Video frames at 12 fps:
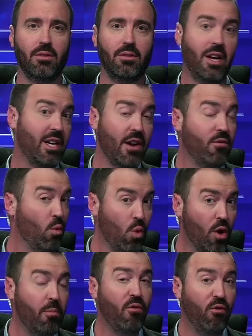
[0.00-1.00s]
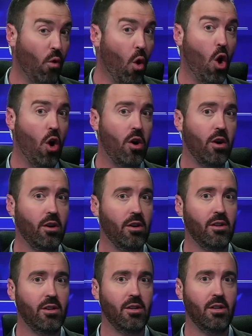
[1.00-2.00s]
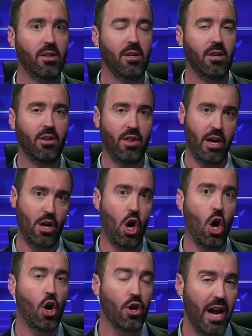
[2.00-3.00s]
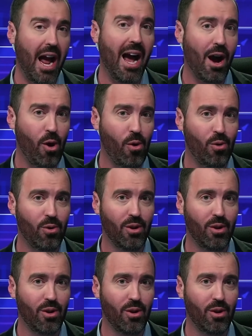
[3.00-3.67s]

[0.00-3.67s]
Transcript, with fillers: They never were before. They are now.